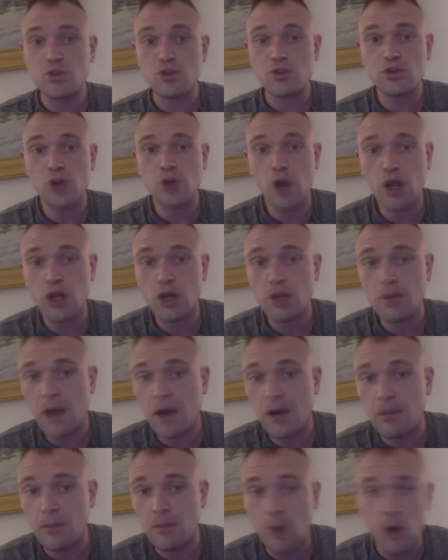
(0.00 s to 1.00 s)
talking
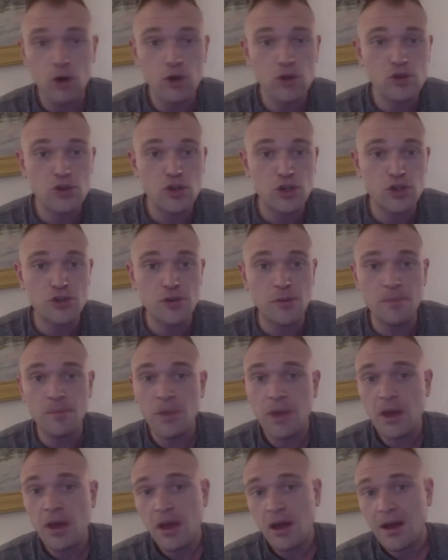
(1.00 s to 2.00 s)
about
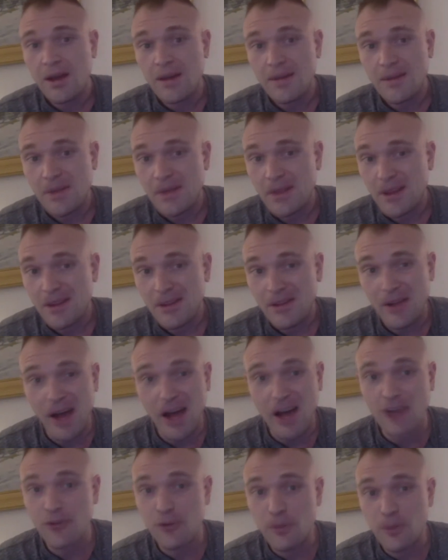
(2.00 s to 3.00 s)
Marxism. A
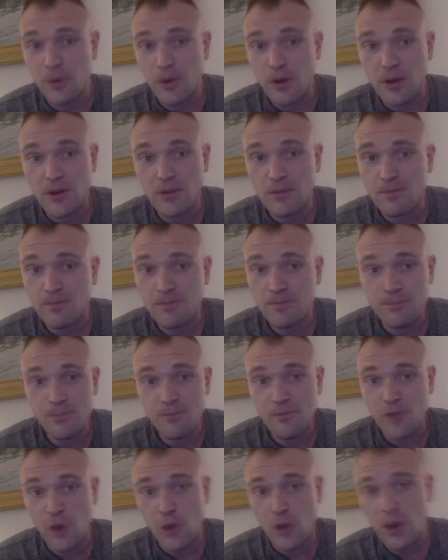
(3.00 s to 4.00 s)
lot of them are in
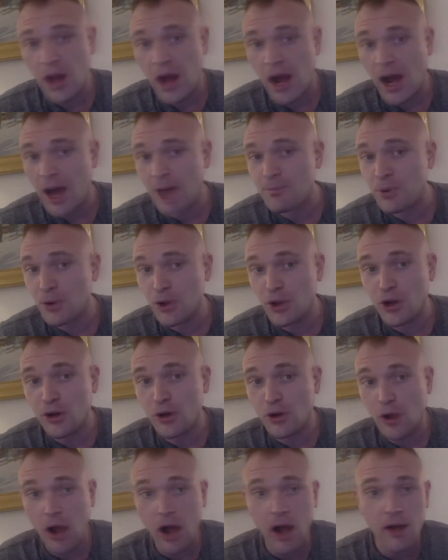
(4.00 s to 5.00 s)
very high
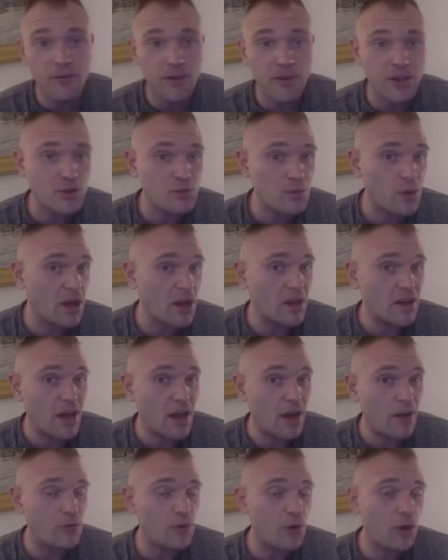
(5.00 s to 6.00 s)
political office right
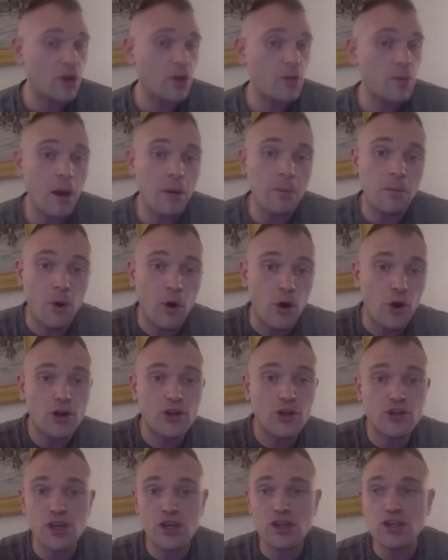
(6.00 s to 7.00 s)
now, talking about
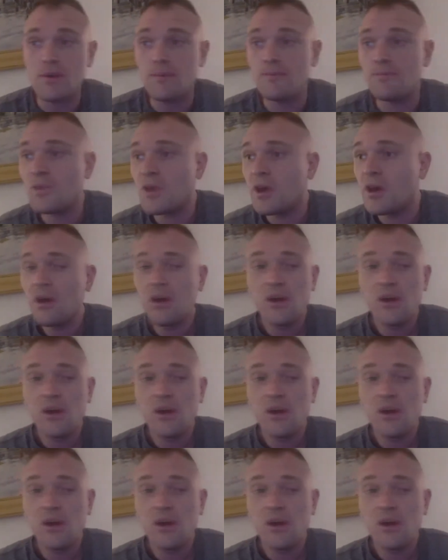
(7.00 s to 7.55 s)
Marxism,